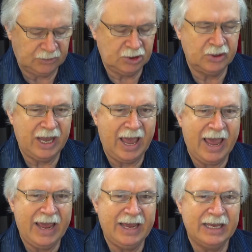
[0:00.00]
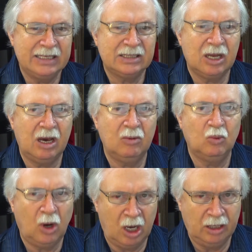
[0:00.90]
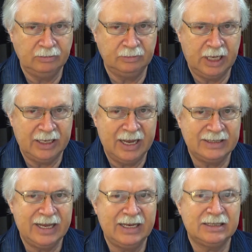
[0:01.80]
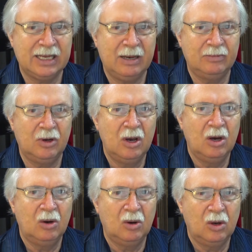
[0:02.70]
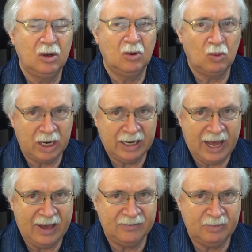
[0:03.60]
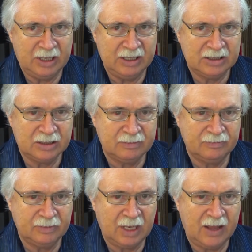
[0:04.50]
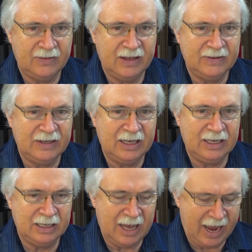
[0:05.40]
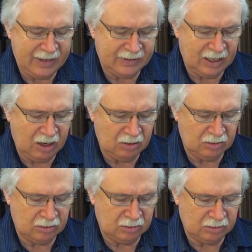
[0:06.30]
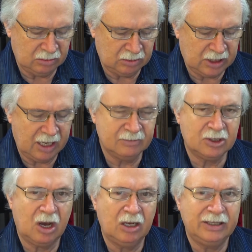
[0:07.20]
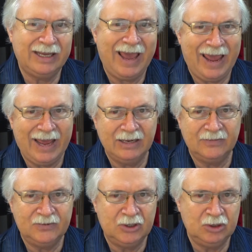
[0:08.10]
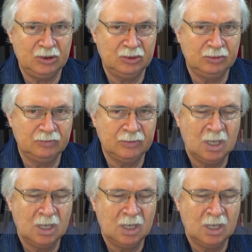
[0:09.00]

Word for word: So the A is on 1, and that takes up 1.5 beats. Then the eighth note comes on the and of 2,